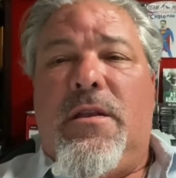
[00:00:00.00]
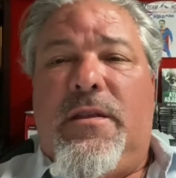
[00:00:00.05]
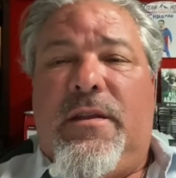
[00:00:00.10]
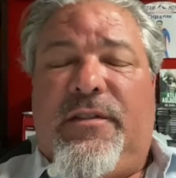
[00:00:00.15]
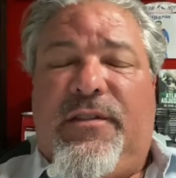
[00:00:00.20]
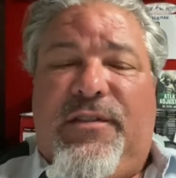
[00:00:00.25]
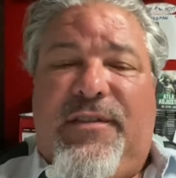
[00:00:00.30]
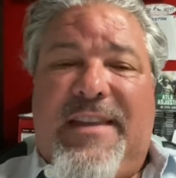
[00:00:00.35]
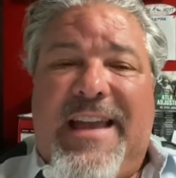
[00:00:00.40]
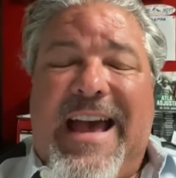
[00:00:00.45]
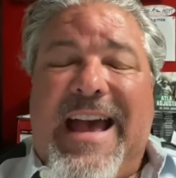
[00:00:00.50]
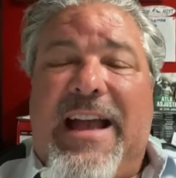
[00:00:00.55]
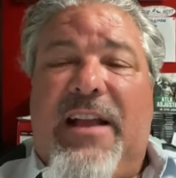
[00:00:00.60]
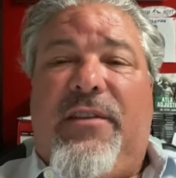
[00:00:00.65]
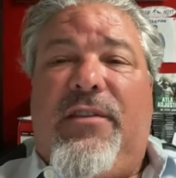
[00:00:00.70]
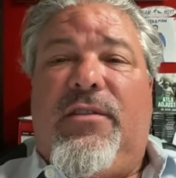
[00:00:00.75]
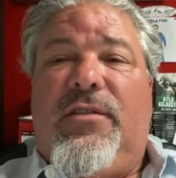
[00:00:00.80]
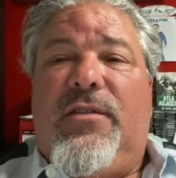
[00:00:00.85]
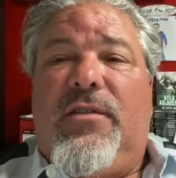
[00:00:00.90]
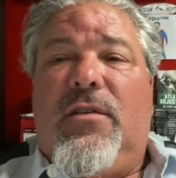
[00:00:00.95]
The
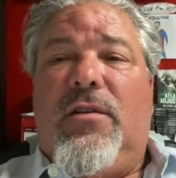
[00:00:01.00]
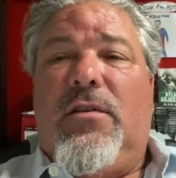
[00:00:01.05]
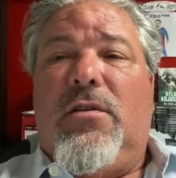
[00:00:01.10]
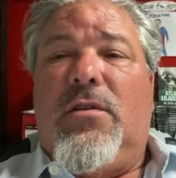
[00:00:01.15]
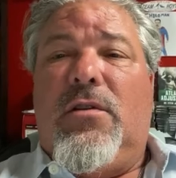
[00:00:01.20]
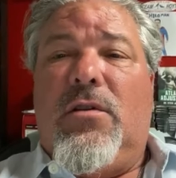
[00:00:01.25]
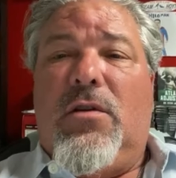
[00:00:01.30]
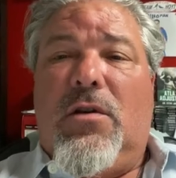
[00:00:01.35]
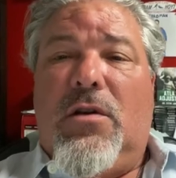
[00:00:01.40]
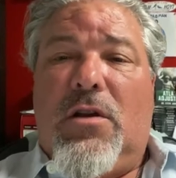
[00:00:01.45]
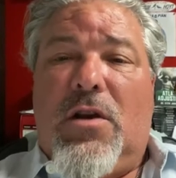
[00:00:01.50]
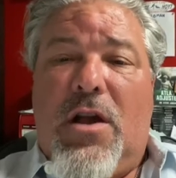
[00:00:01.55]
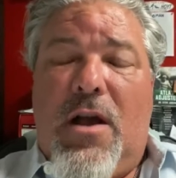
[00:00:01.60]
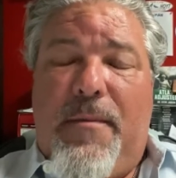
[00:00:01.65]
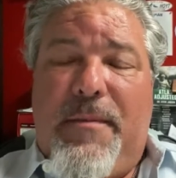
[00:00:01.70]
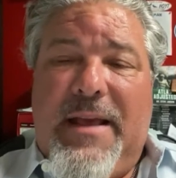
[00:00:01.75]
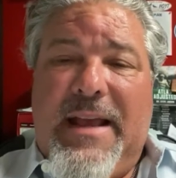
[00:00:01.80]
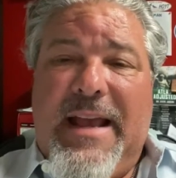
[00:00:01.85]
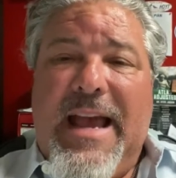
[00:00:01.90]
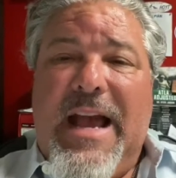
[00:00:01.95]
stats
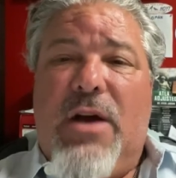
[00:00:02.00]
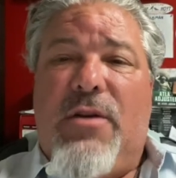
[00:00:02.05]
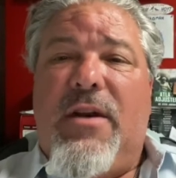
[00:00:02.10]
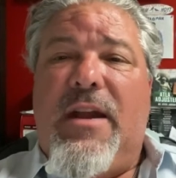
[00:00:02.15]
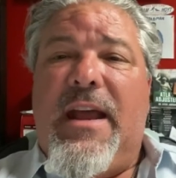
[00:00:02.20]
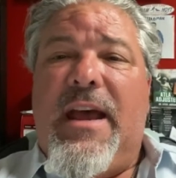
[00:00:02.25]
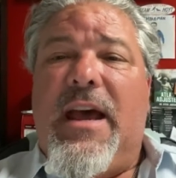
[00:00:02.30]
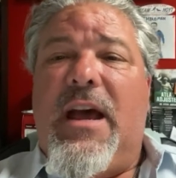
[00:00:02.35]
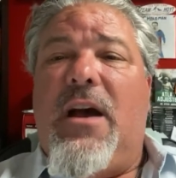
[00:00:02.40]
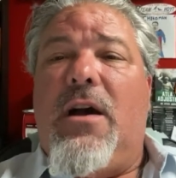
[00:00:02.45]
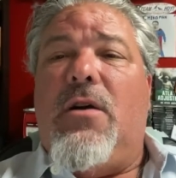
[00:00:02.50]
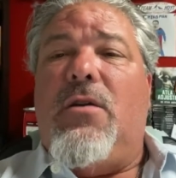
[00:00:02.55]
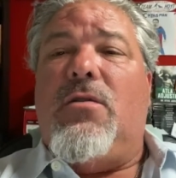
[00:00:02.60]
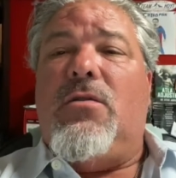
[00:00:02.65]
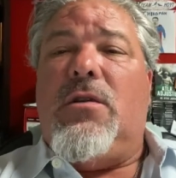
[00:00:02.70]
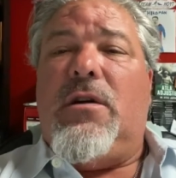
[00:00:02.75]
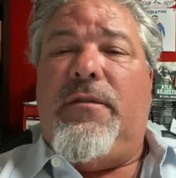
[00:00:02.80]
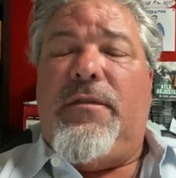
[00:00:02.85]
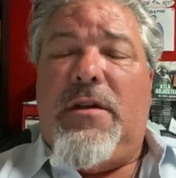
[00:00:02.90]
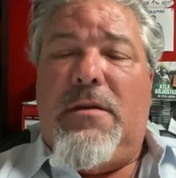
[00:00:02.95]
coming out now
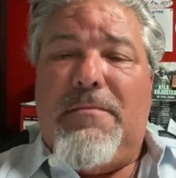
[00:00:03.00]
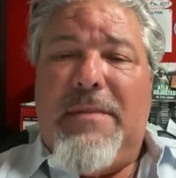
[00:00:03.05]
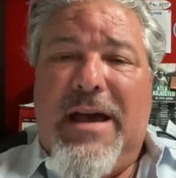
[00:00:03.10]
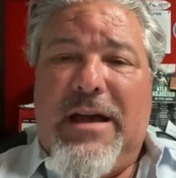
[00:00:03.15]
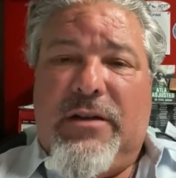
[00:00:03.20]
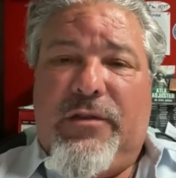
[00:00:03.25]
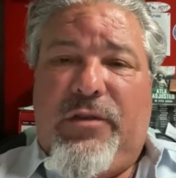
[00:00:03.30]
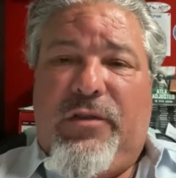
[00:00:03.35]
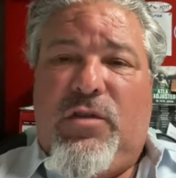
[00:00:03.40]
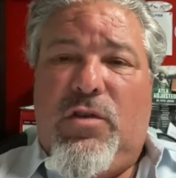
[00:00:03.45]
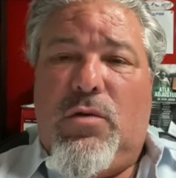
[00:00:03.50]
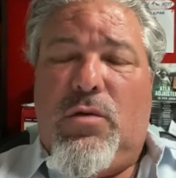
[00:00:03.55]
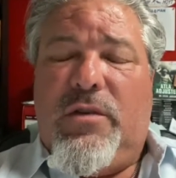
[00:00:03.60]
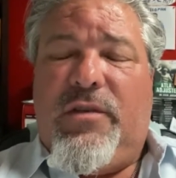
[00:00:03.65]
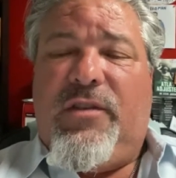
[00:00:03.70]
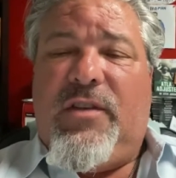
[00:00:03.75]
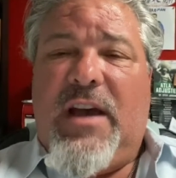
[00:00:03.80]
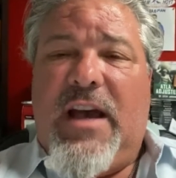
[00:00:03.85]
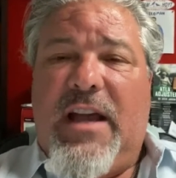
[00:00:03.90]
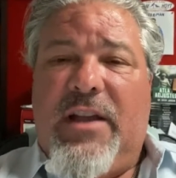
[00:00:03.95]
of the amount of
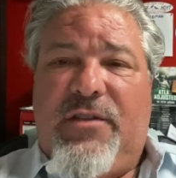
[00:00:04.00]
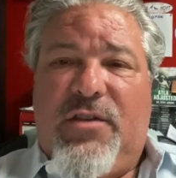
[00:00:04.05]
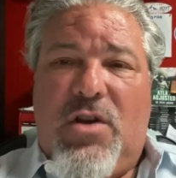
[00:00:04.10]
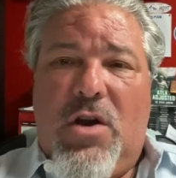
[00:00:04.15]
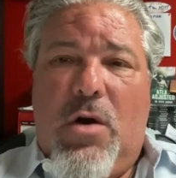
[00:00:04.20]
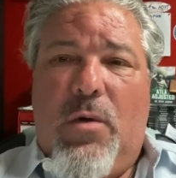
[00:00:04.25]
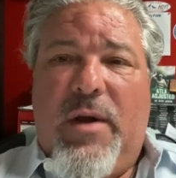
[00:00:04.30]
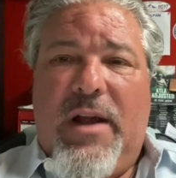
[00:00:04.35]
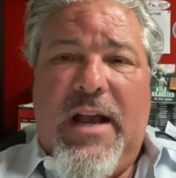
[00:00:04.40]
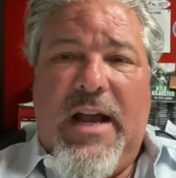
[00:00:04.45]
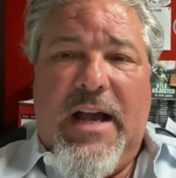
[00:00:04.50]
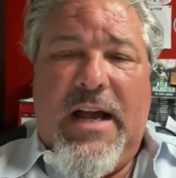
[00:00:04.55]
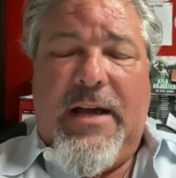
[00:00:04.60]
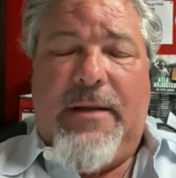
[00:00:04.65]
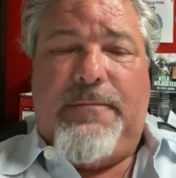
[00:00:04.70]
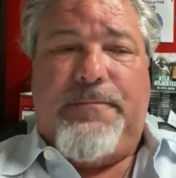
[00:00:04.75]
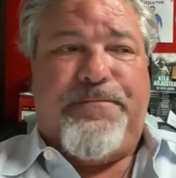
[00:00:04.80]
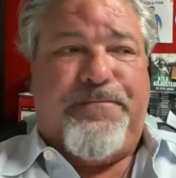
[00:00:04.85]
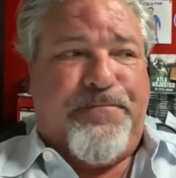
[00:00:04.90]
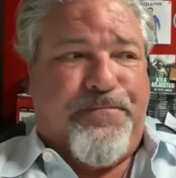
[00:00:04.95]
suicides going
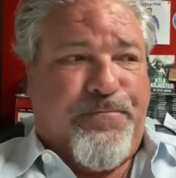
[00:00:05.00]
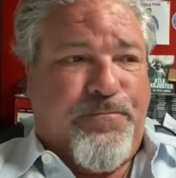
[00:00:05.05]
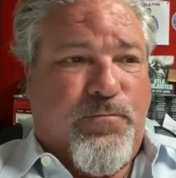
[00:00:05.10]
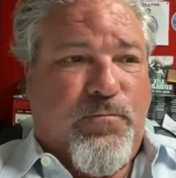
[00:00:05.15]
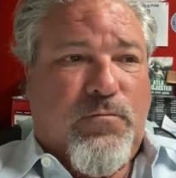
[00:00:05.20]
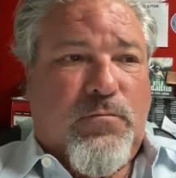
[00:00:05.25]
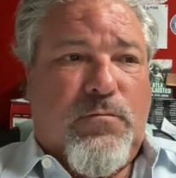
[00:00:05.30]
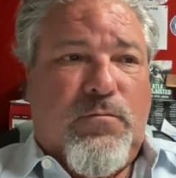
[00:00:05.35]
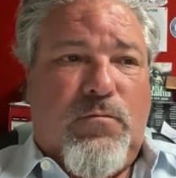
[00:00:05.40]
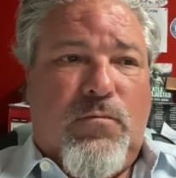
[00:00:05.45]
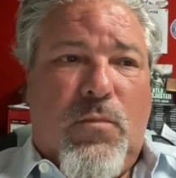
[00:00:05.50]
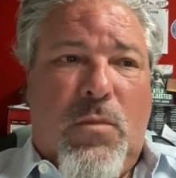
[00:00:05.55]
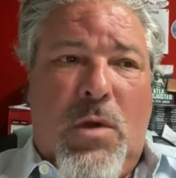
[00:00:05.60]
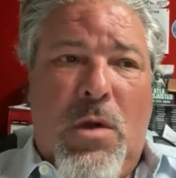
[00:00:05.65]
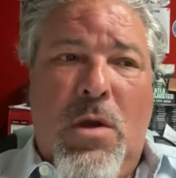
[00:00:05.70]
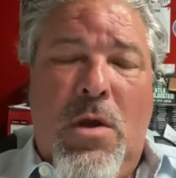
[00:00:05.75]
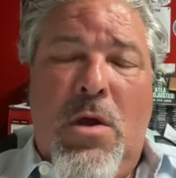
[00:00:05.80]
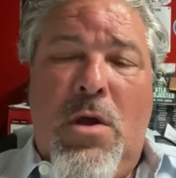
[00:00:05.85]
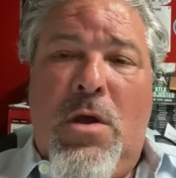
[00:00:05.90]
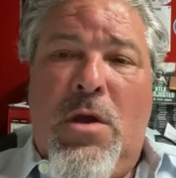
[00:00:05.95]
on
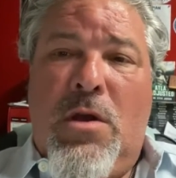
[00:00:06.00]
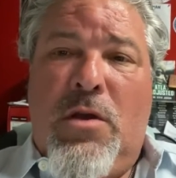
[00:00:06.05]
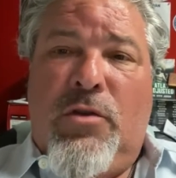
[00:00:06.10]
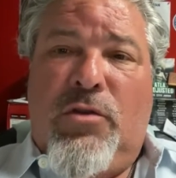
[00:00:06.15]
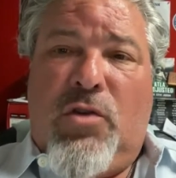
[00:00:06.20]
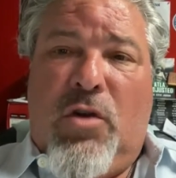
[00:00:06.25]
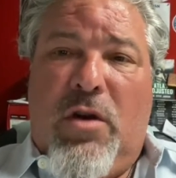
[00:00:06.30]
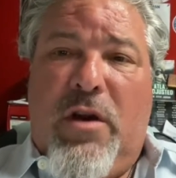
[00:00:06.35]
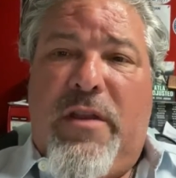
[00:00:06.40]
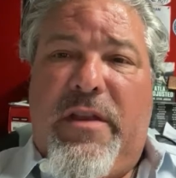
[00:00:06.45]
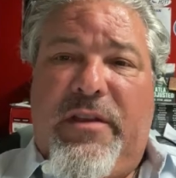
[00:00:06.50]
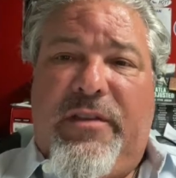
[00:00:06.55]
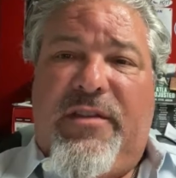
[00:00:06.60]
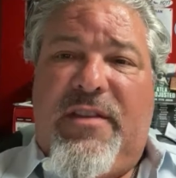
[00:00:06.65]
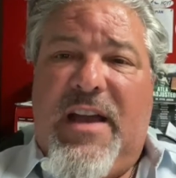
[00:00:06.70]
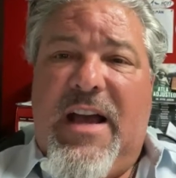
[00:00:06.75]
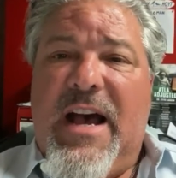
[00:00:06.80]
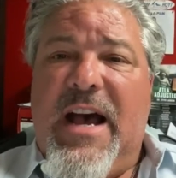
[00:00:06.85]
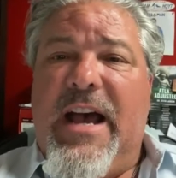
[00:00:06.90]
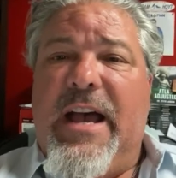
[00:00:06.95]
during this
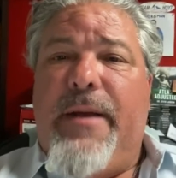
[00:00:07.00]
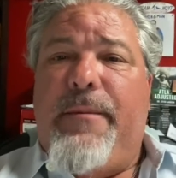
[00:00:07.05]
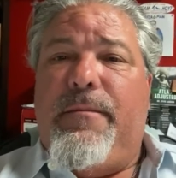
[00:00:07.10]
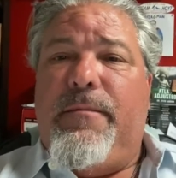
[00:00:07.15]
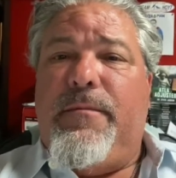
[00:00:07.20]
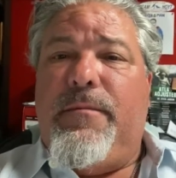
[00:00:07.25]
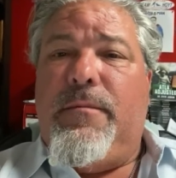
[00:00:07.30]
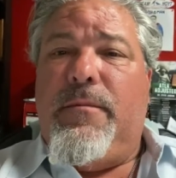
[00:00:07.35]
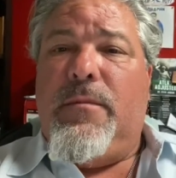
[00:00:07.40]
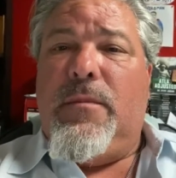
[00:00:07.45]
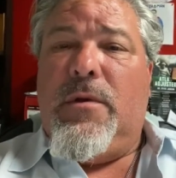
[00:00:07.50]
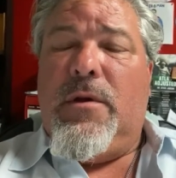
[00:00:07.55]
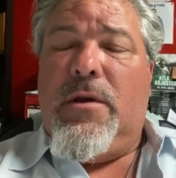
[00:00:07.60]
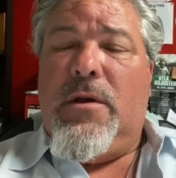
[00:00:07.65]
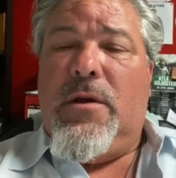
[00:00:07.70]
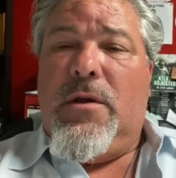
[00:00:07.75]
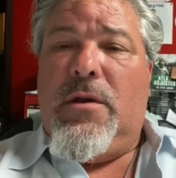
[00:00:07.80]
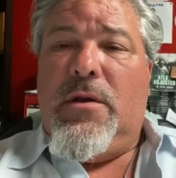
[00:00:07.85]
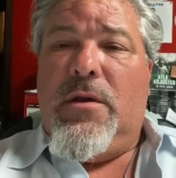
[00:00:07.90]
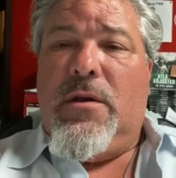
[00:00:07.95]
time
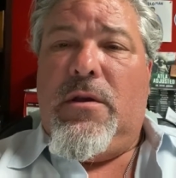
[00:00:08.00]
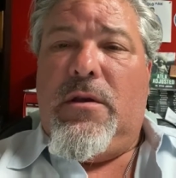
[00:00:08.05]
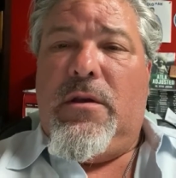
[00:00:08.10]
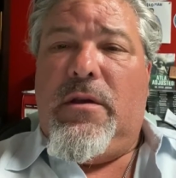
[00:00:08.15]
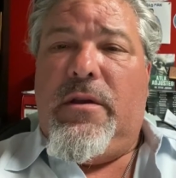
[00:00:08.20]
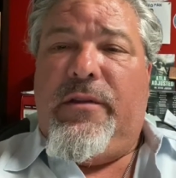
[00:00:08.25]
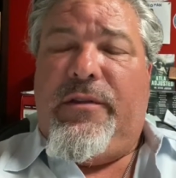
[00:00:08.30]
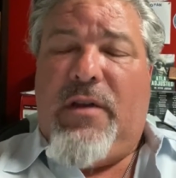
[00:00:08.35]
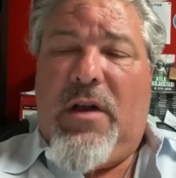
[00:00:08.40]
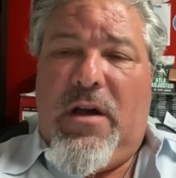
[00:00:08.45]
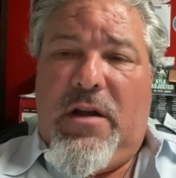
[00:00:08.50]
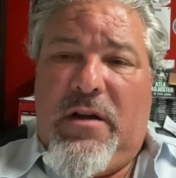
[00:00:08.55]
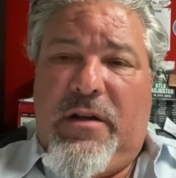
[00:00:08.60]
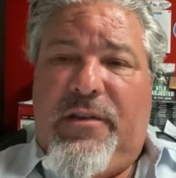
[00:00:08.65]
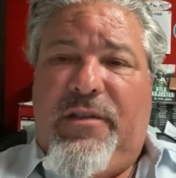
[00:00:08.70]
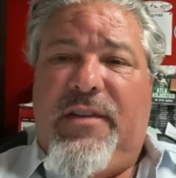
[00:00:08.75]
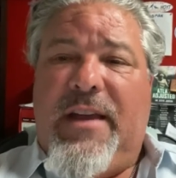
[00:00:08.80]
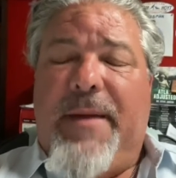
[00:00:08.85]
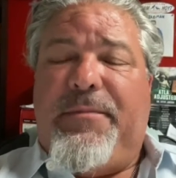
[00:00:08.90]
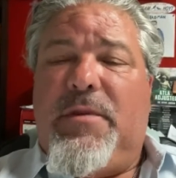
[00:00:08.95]
is
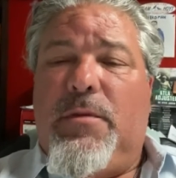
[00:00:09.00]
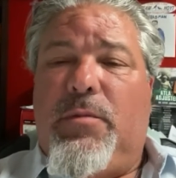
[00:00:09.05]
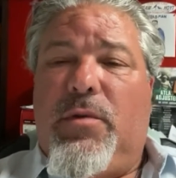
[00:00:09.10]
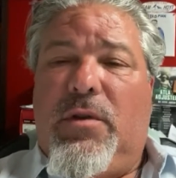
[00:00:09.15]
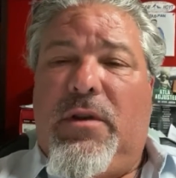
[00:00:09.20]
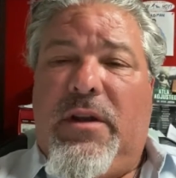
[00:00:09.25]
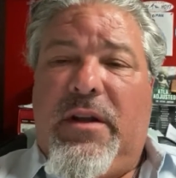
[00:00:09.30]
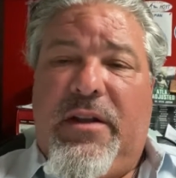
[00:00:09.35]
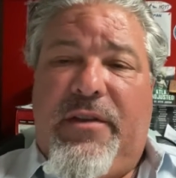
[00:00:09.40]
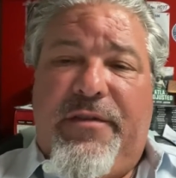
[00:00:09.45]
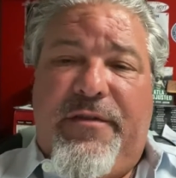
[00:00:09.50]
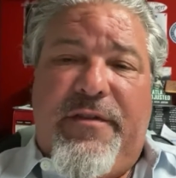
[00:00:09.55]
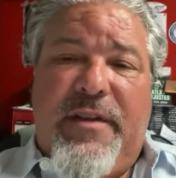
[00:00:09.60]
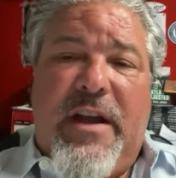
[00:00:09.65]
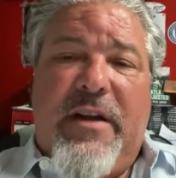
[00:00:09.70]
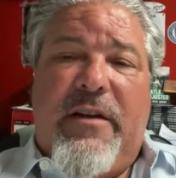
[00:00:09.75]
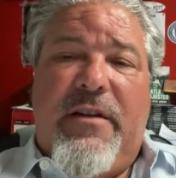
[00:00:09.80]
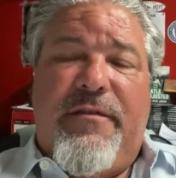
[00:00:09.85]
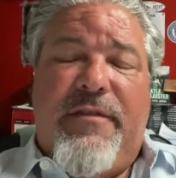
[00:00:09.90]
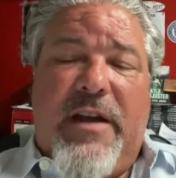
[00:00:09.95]
unacceptable and it's
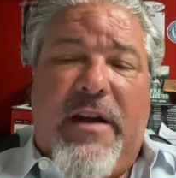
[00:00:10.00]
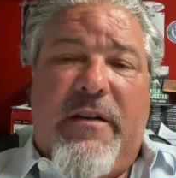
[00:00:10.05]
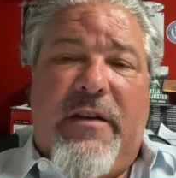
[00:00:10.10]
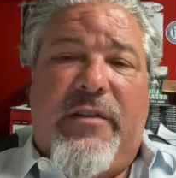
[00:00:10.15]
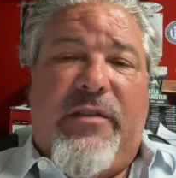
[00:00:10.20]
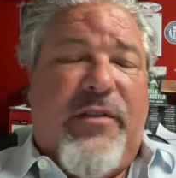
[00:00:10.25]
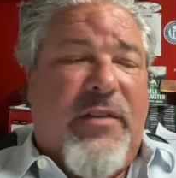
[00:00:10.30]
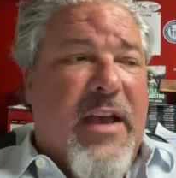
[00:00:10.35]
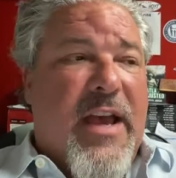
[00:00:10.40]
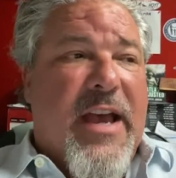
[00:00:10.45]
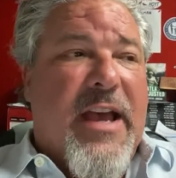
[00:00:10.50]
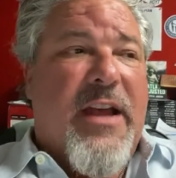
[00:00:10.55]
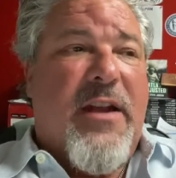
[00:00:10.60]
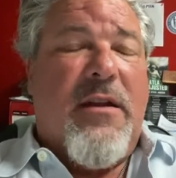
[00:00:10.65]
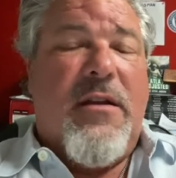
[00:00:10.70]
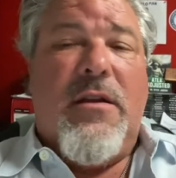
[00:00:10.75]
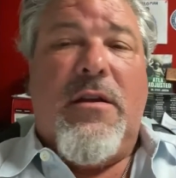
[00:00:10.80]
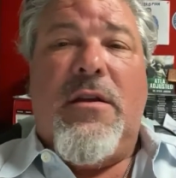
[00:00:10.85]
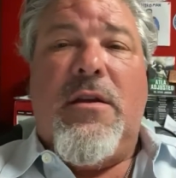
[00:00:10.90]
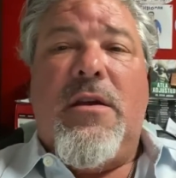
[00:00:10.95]
very, very sad.